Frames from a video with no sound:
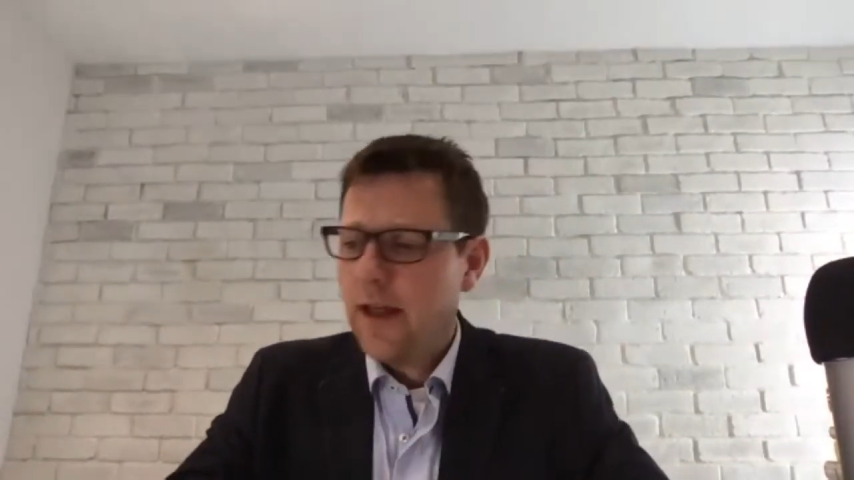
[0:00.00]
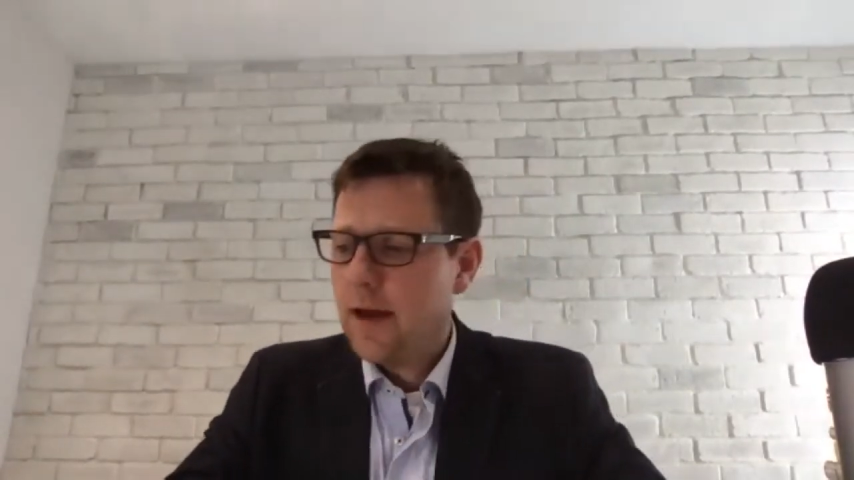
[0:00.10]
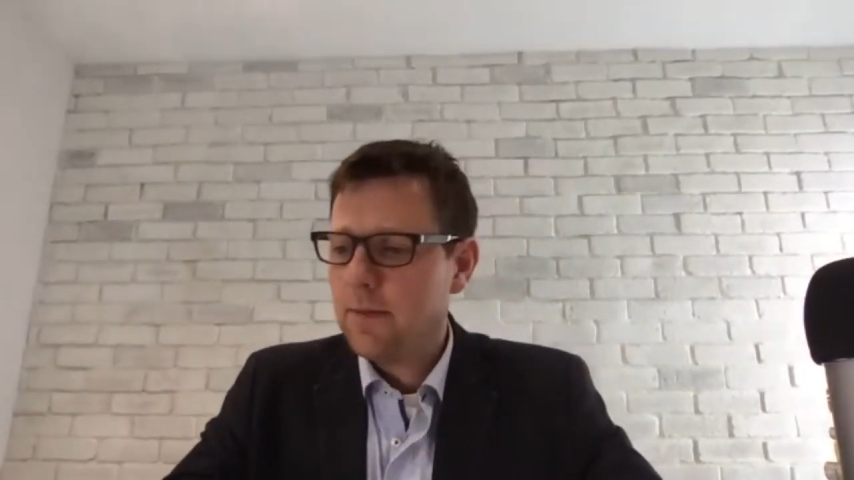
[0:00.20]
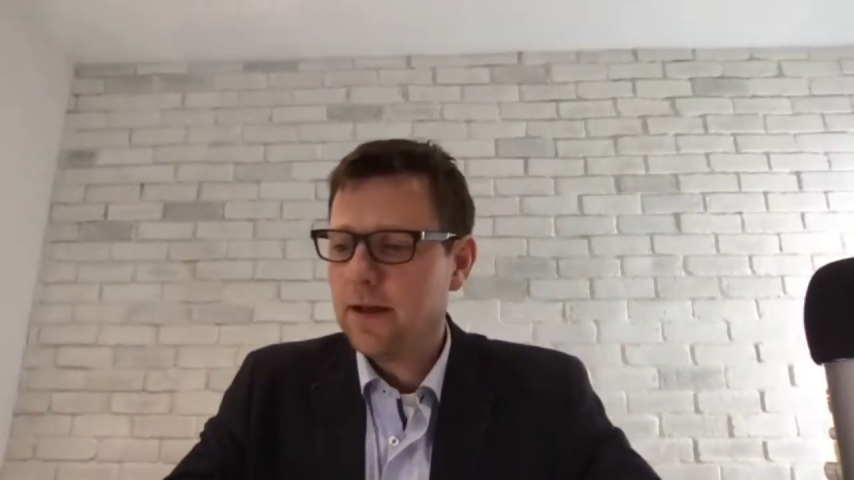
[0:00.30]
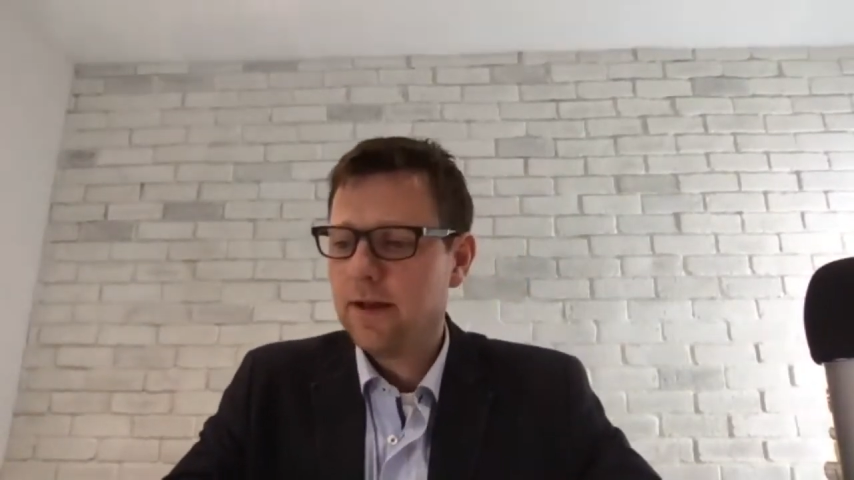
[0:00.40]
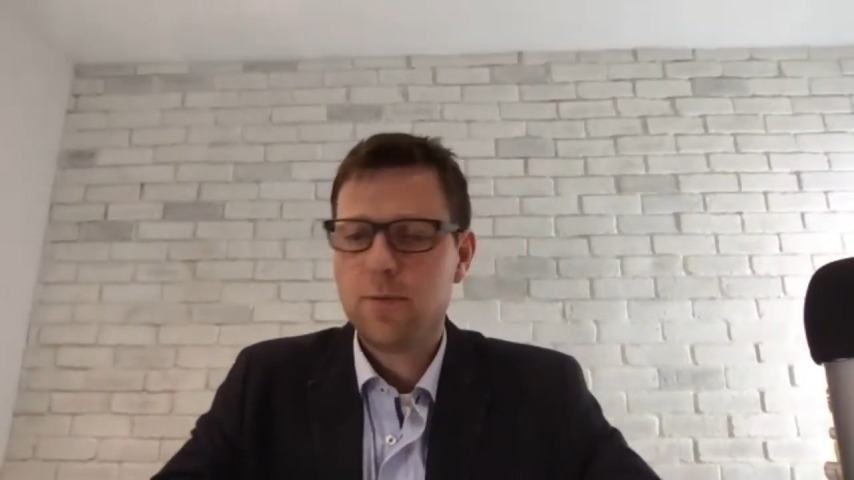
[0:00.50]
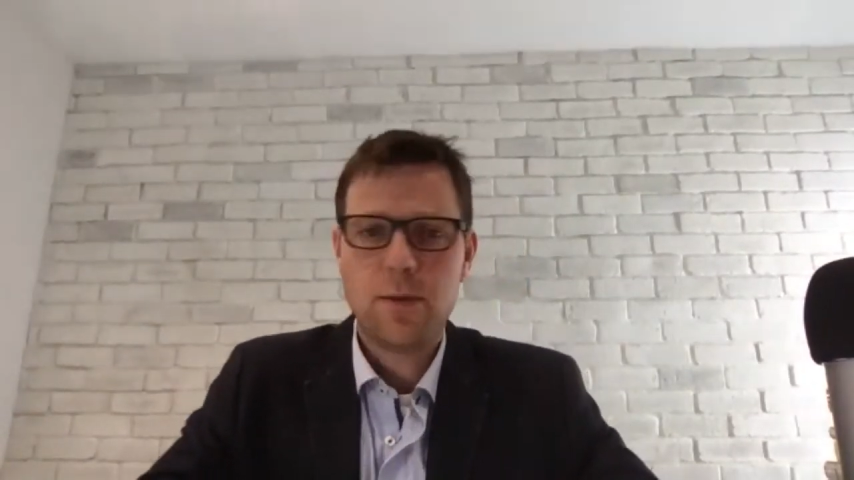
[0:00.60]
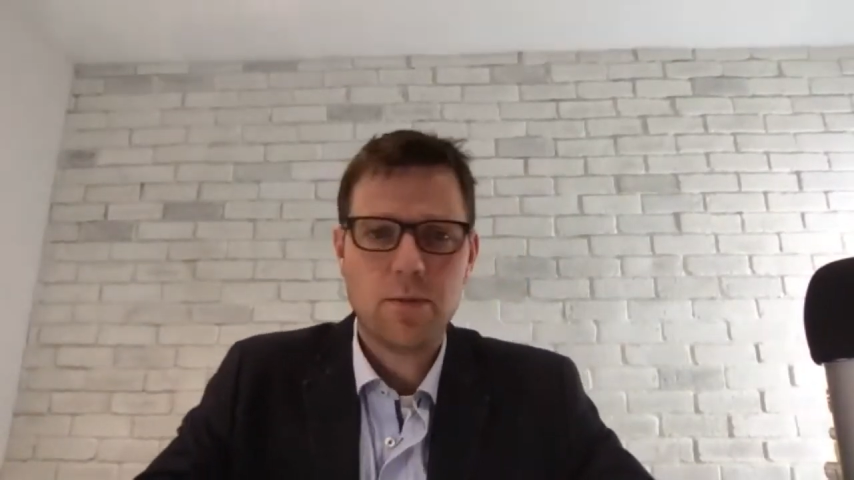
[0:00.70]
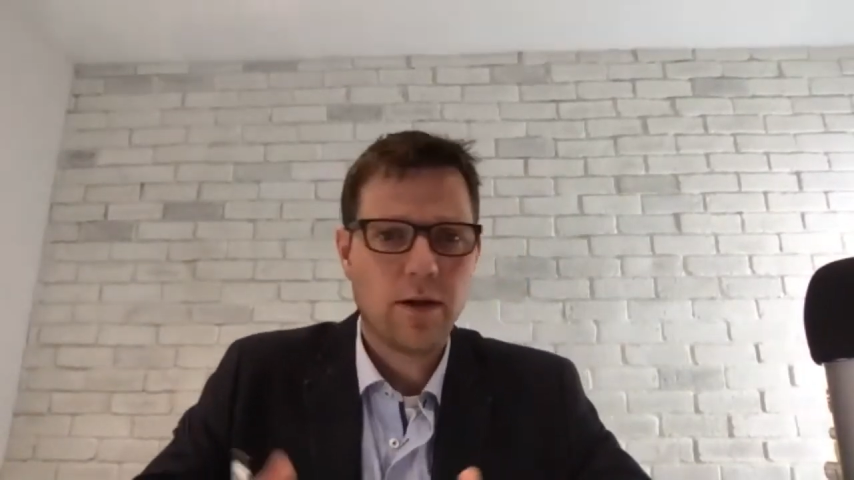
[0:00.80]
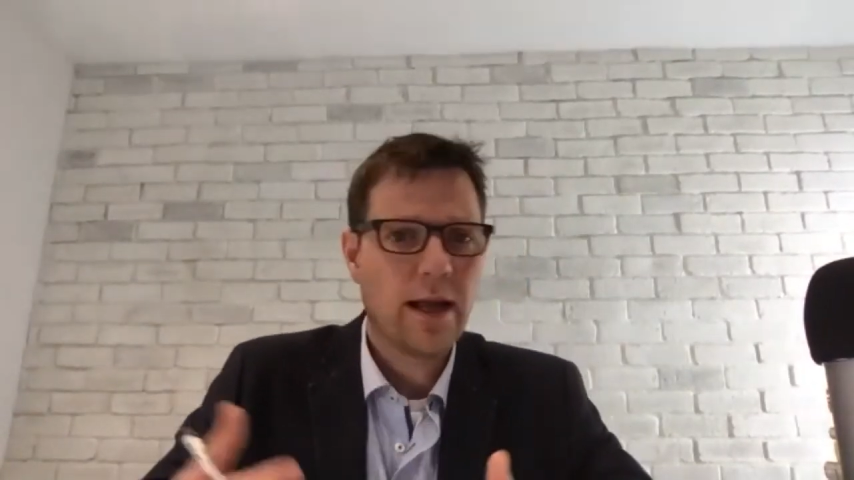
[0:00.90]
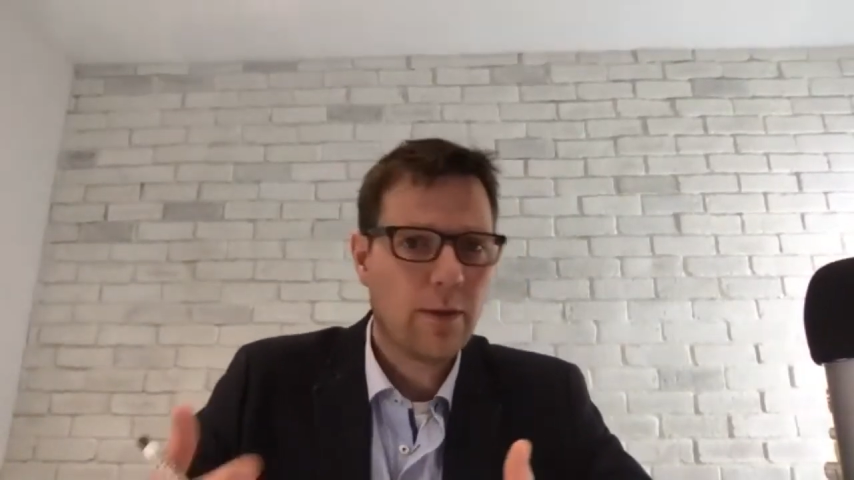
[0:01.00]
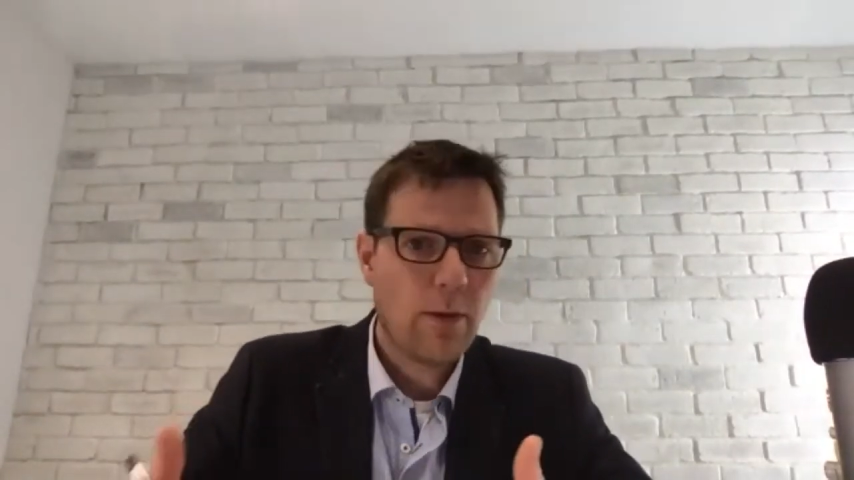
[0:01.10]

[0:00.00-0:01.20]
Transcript: that because people are like,